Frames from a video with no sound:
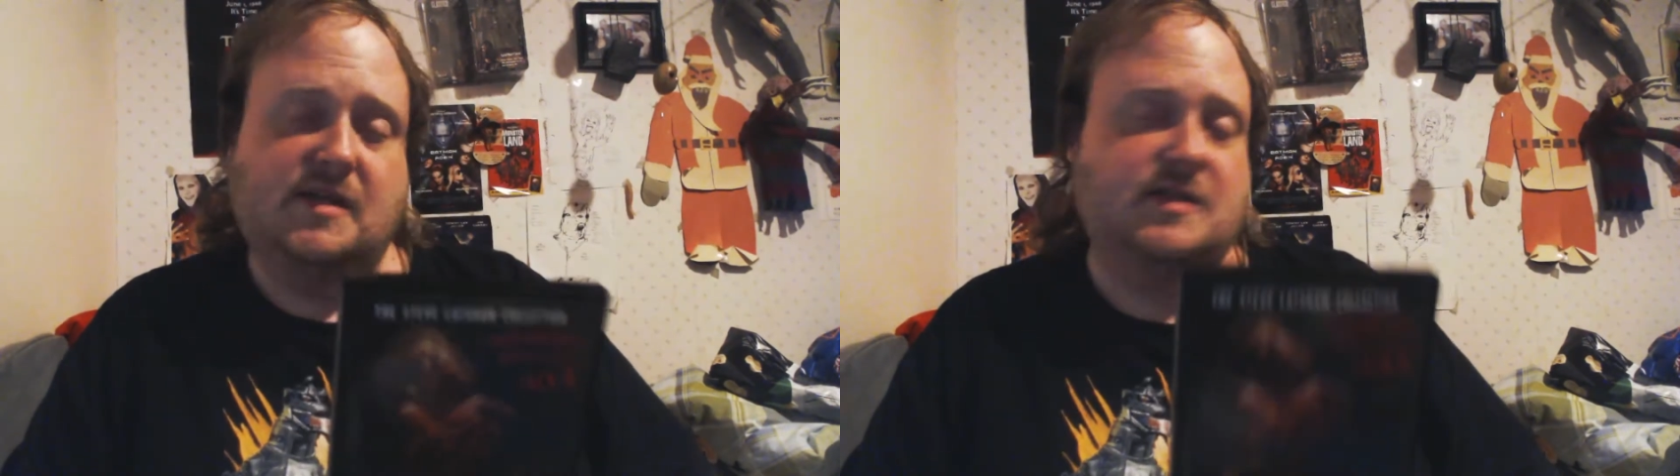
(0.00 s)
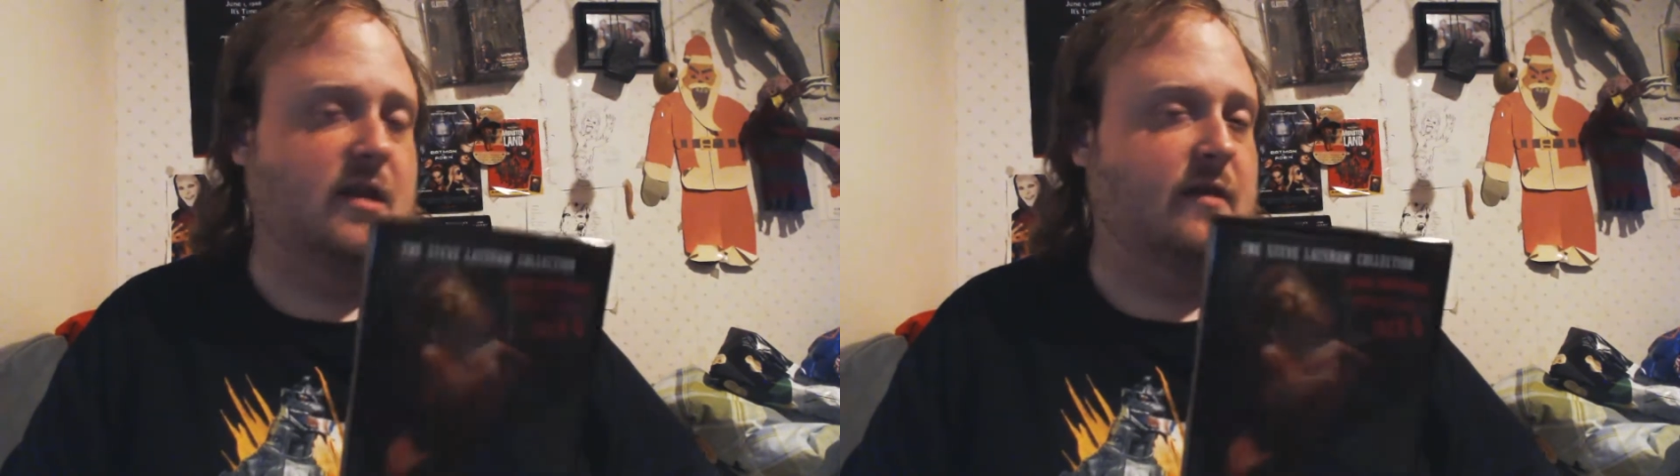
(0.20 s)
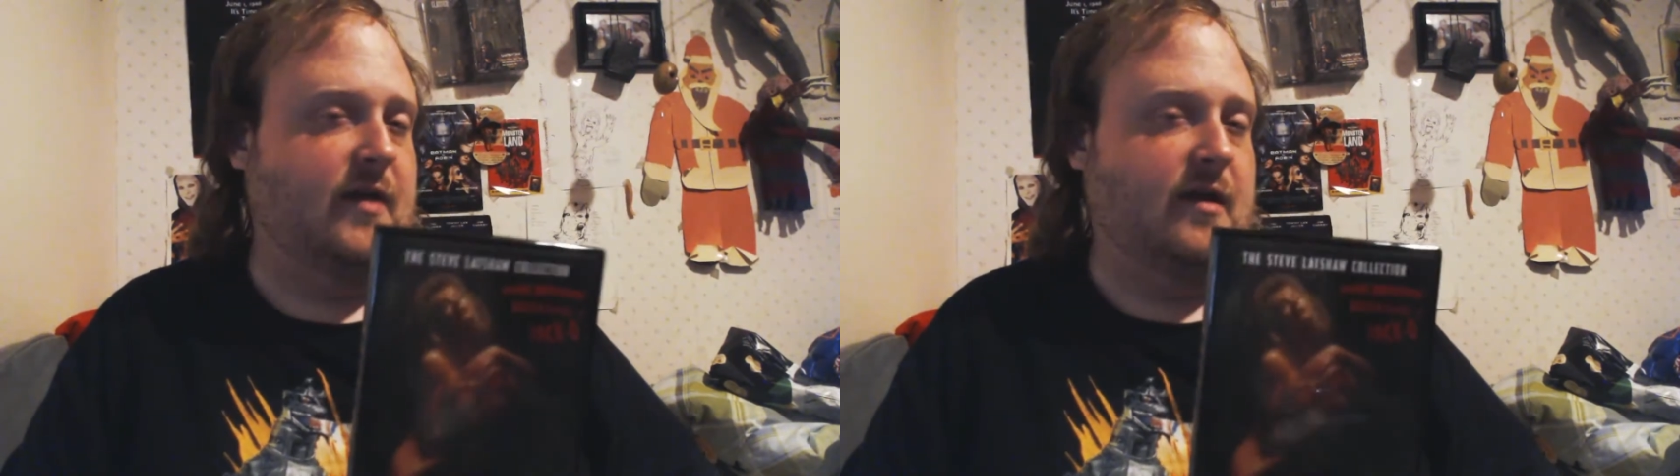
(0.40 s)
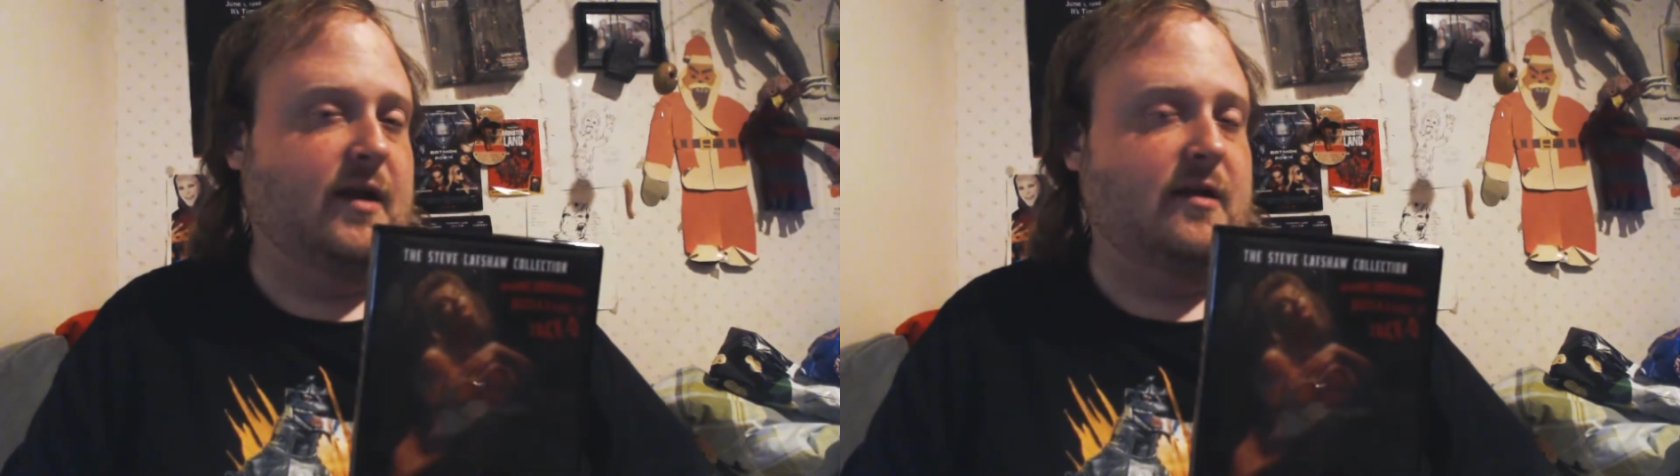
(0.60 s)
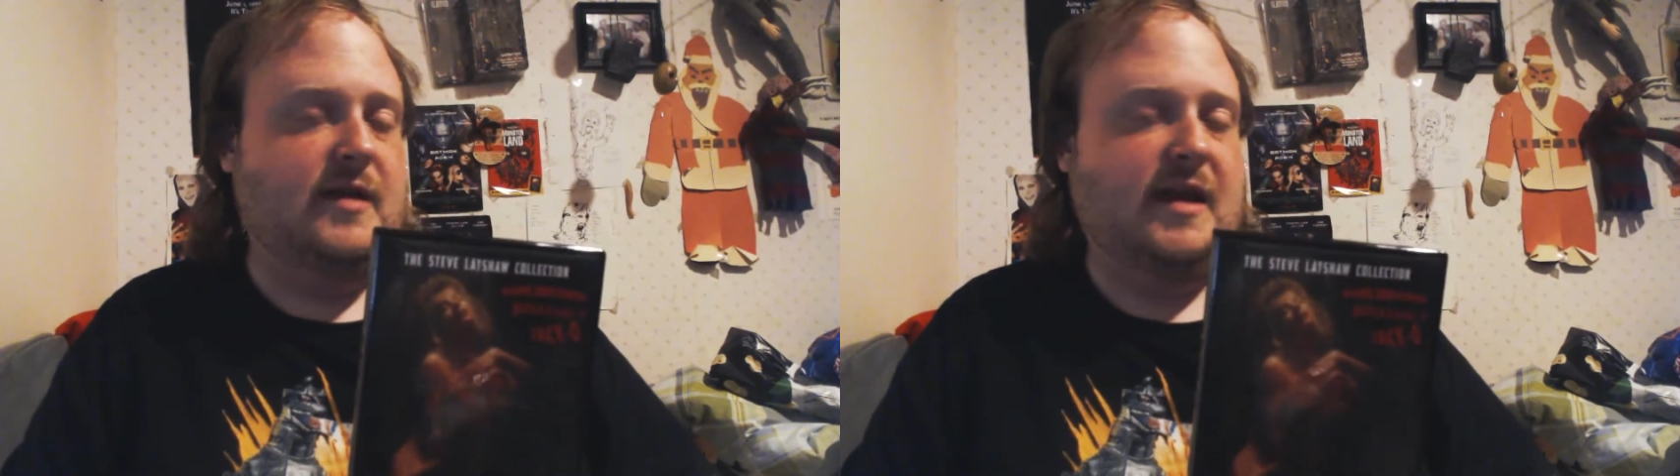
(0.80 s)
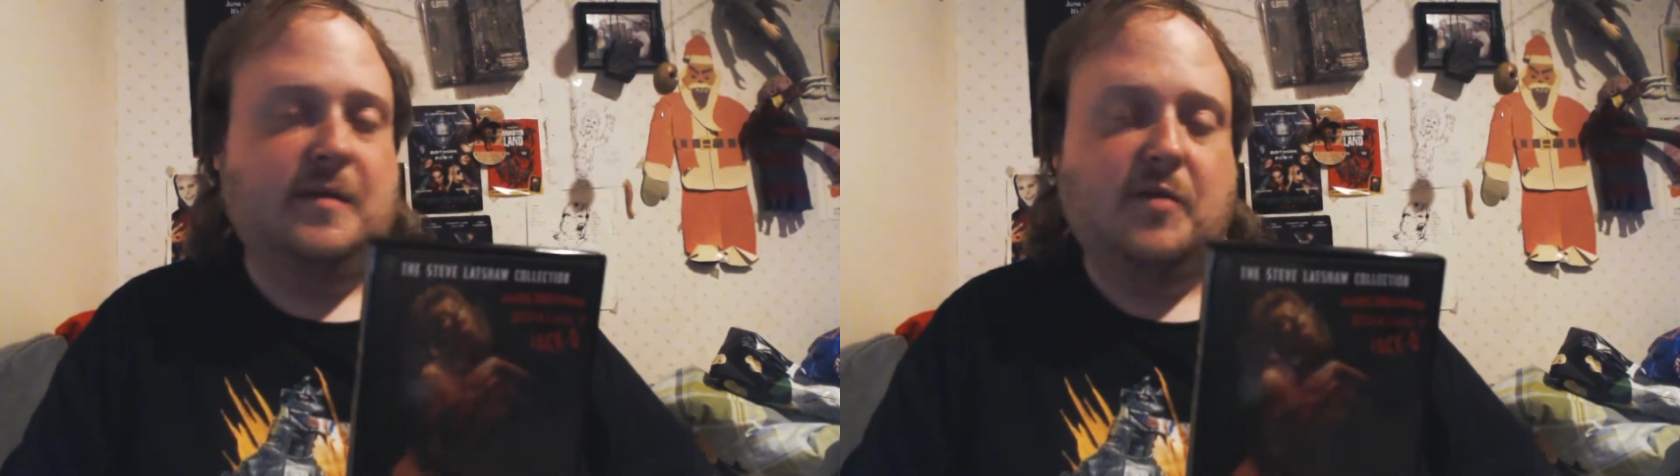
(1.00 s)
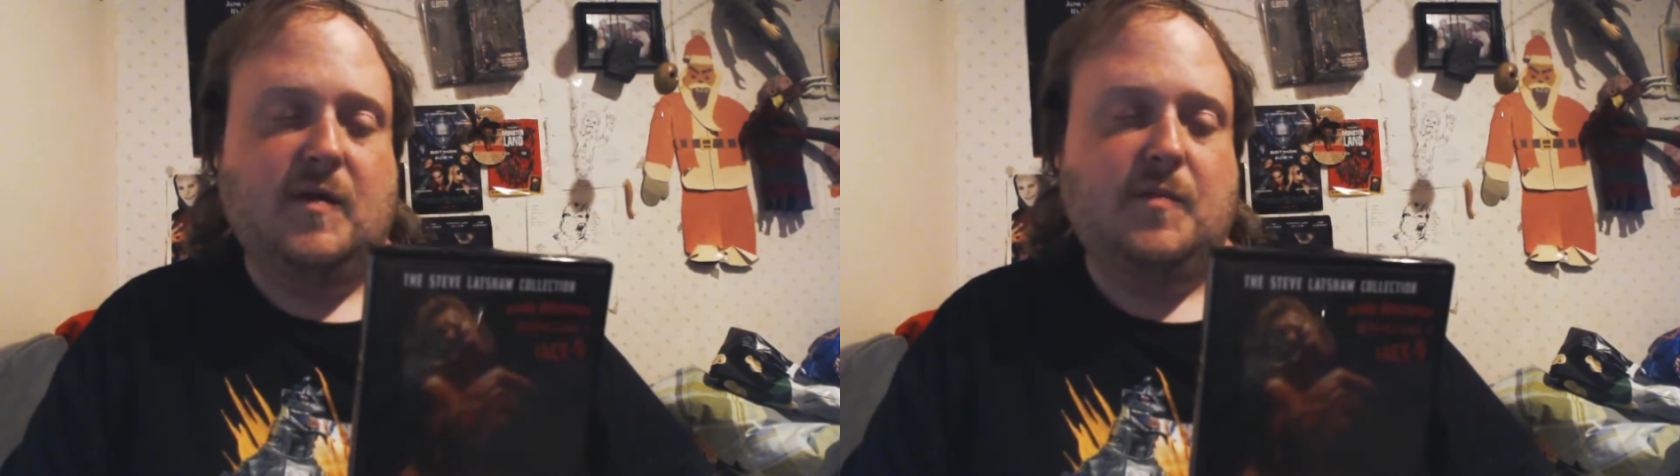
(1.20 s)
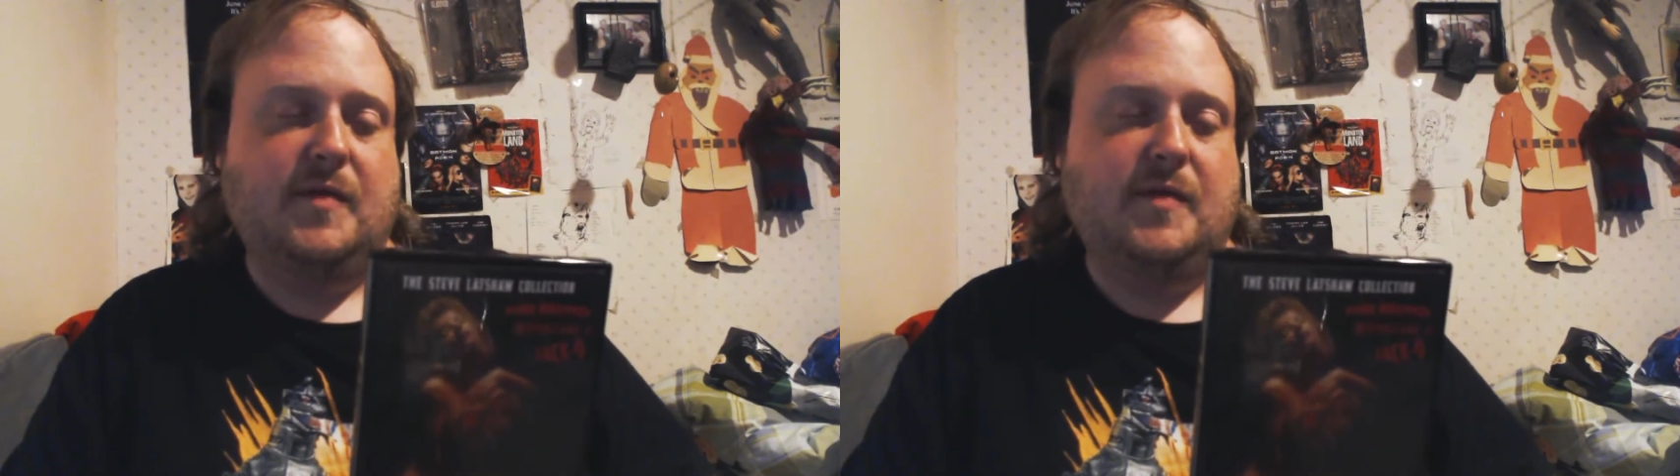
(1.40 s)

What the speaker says: it's still a very entertaining movie.